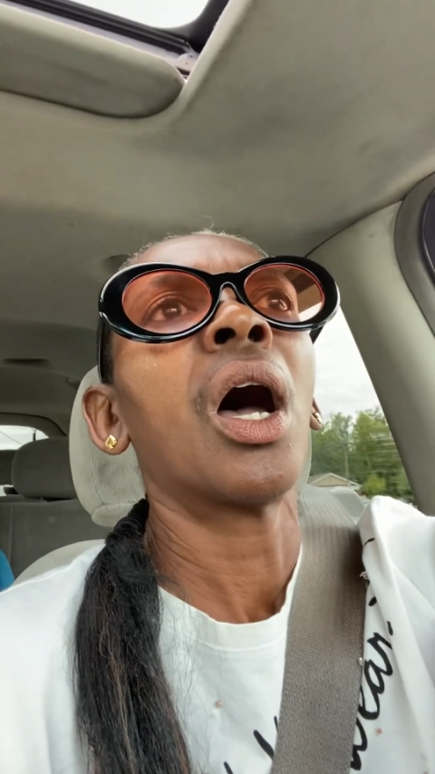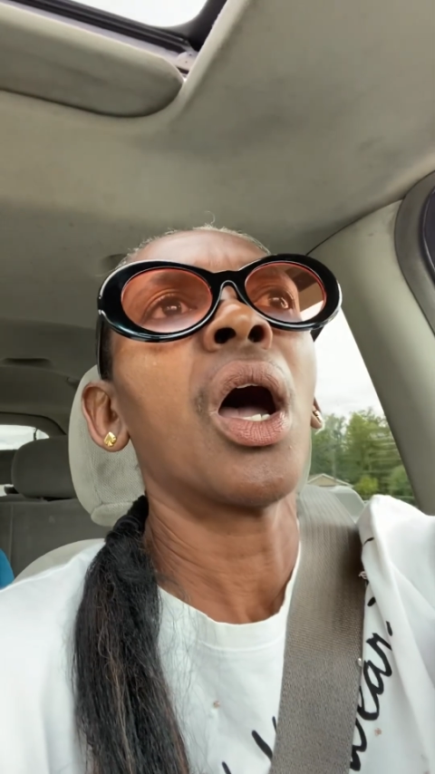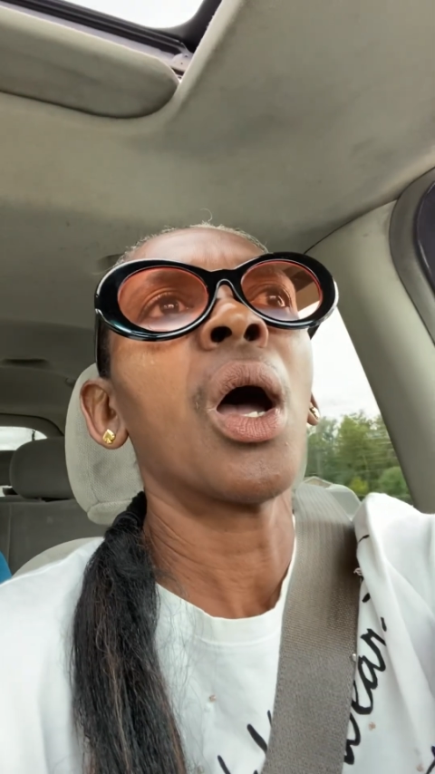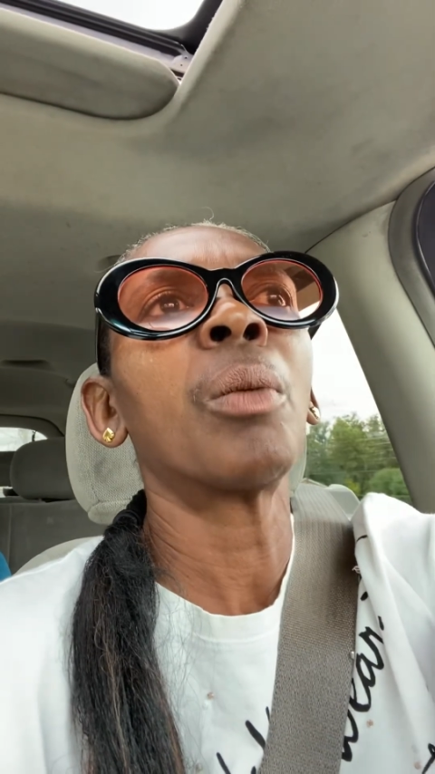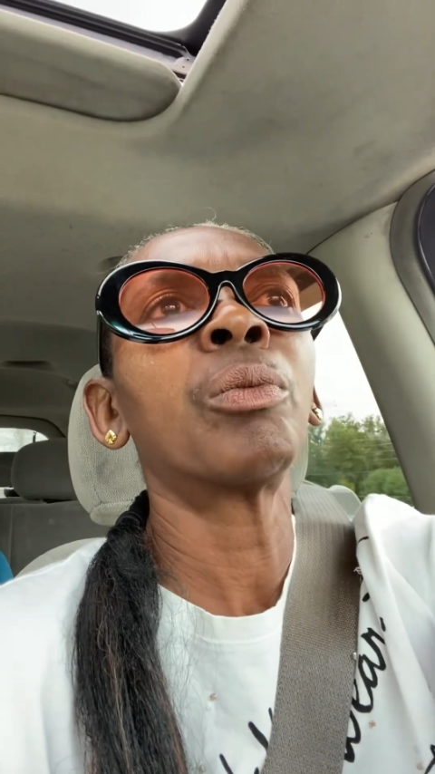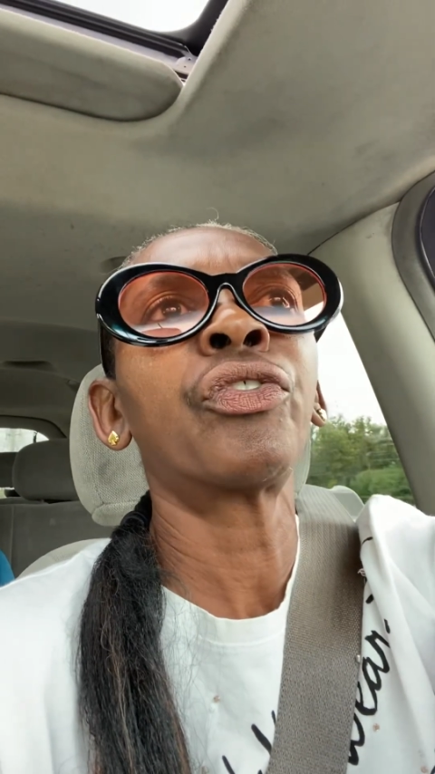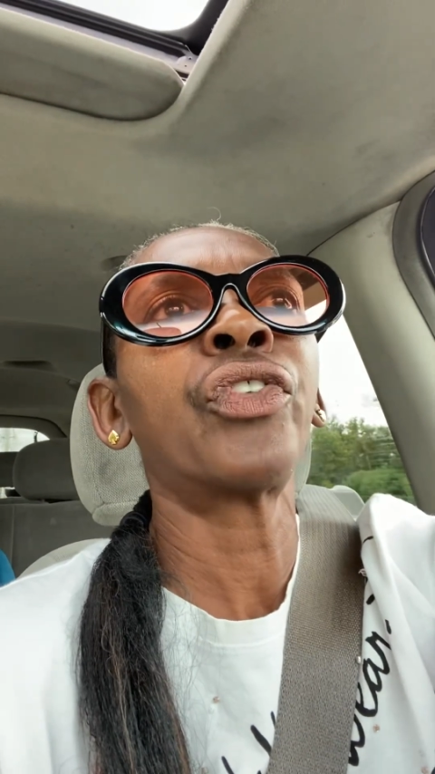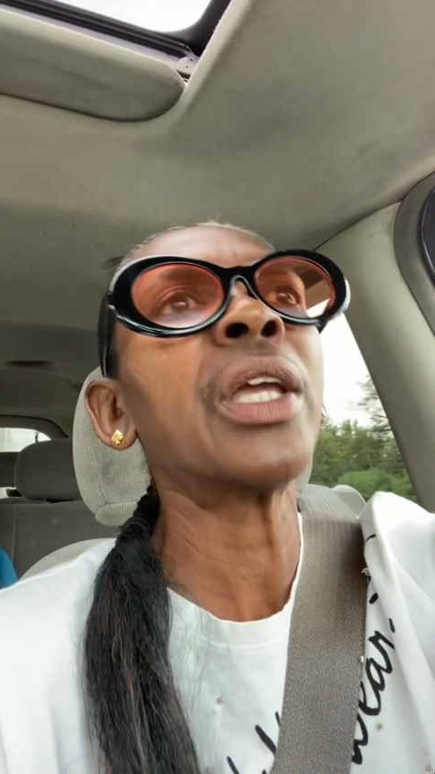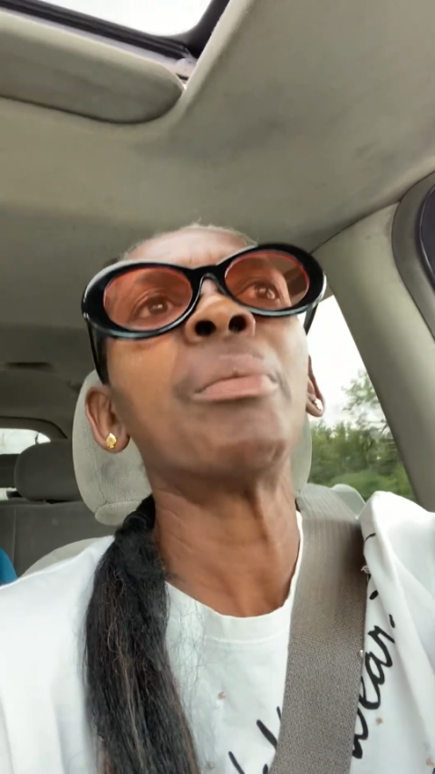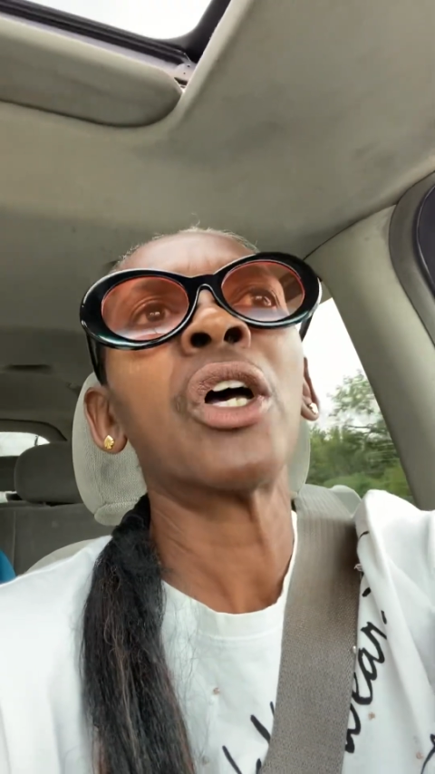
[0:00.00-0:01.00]
um,
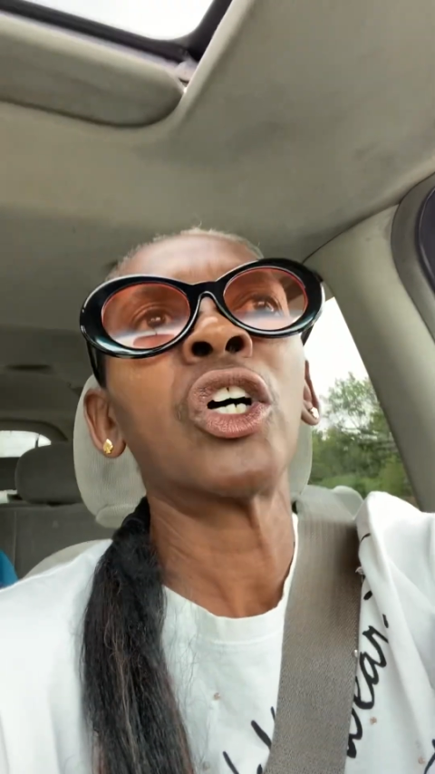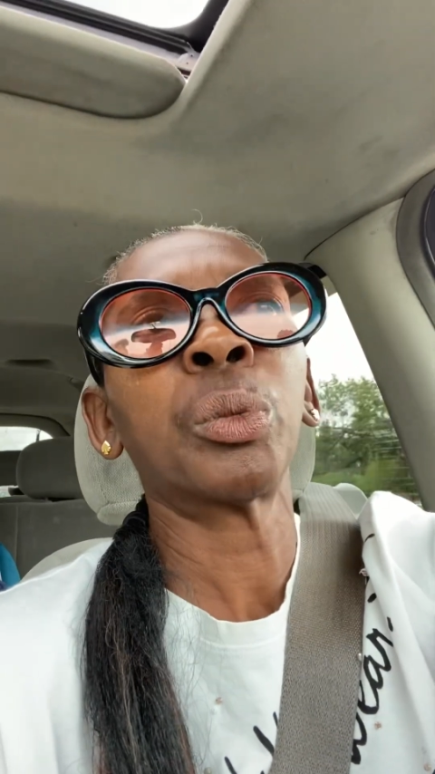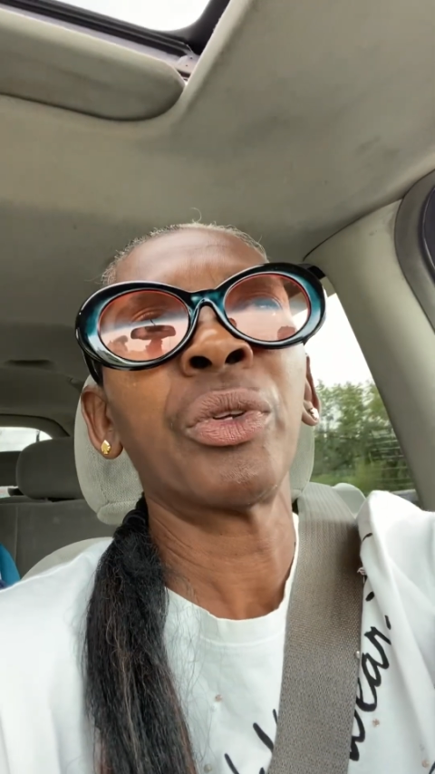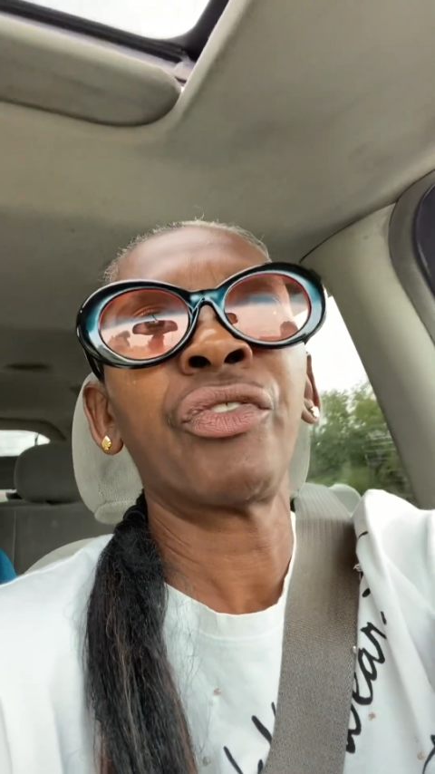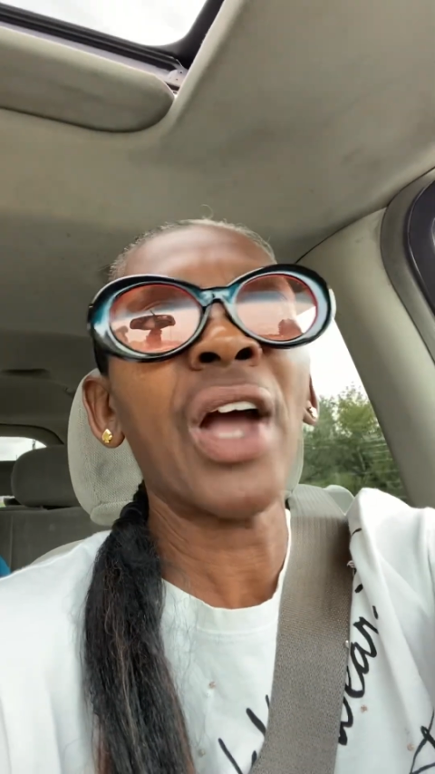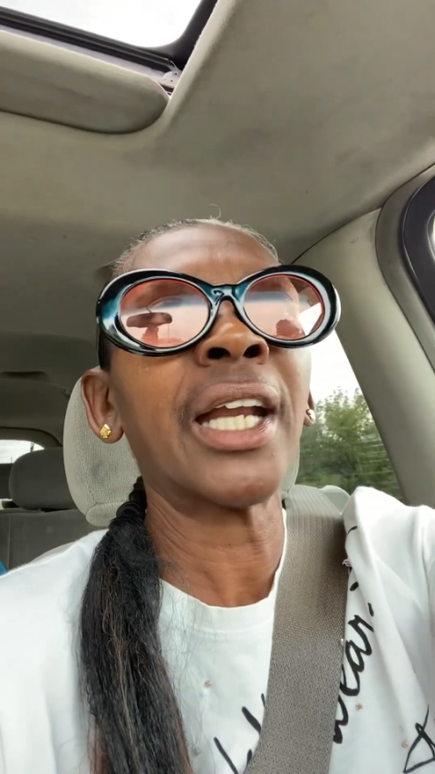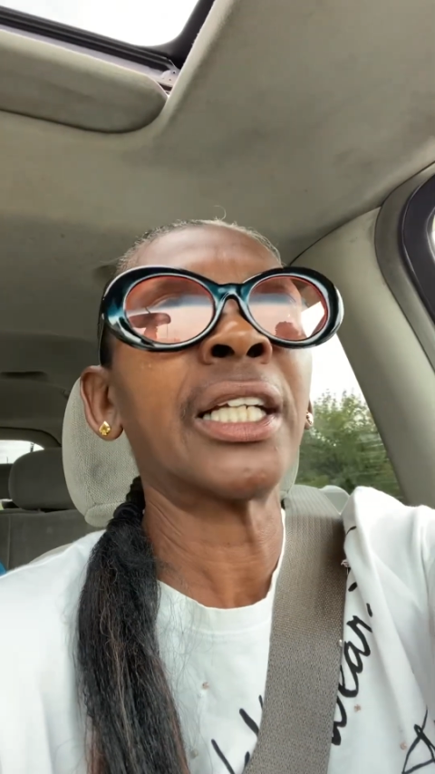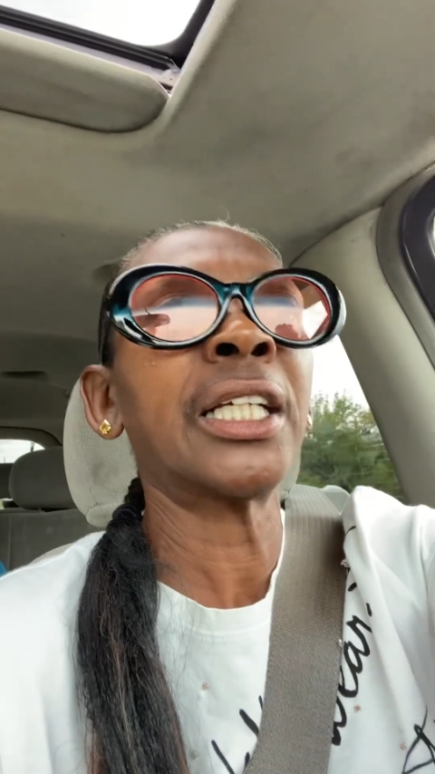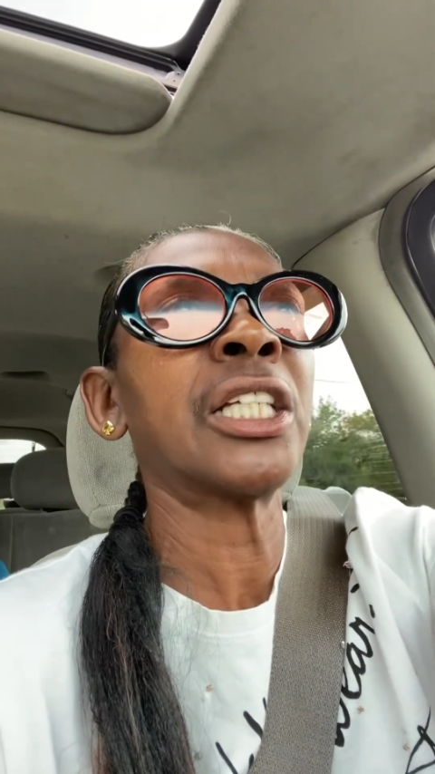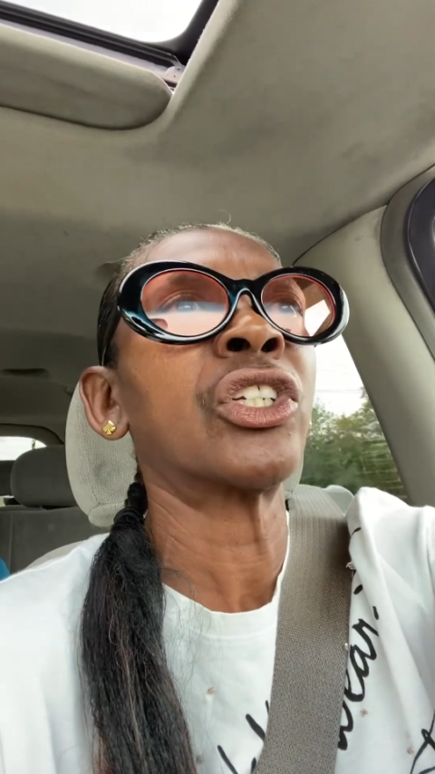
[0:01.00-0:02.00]
females be finding these